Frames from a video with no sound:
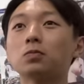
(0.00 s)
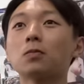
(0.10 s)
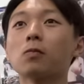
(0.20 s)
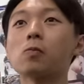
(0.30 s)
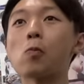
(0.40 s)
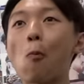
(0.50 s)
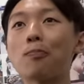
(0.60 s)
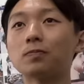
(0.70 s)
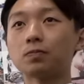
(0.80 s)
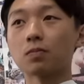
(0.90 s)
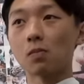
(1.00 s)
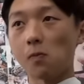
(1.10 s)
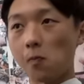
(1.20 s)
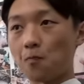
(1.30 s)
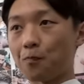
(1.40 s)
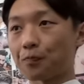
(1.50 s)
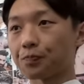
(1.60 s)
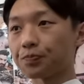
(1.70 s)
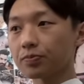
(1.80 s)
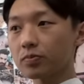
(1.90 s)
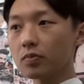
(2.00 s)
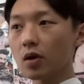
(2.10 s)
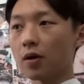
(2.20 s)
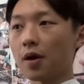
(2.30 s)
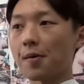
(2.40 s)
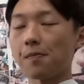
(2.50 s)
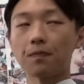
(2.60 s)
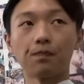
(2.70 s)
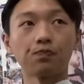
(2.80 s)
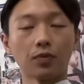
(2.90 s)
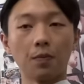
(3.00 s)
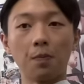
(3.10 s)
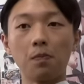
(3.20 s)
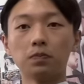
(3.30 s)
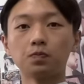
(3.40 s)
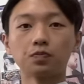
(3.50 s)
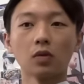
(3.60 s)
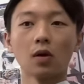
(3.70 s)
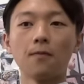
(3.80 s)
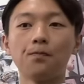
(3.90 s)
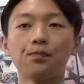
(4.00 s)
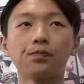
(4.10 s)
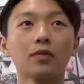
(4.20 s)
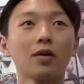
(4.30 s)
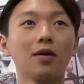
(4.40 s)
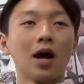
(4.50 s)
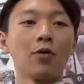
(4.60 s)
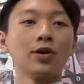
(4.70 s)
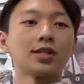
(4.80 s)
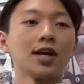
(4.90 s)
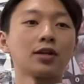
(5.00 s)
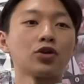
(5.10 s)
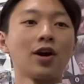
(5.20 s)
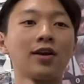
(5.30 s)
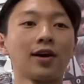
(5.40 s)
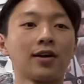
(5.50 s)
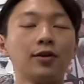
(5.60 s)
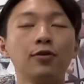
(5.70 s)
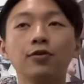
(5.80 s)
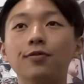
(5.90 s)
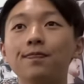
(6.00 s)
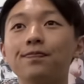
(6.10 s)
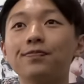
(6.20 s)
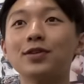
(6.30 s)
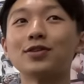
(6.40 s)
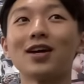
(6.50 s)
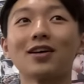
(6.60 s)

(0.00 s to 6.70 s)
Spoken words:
trying bibingka. That's nice. So yummy. I always like trying like new snack.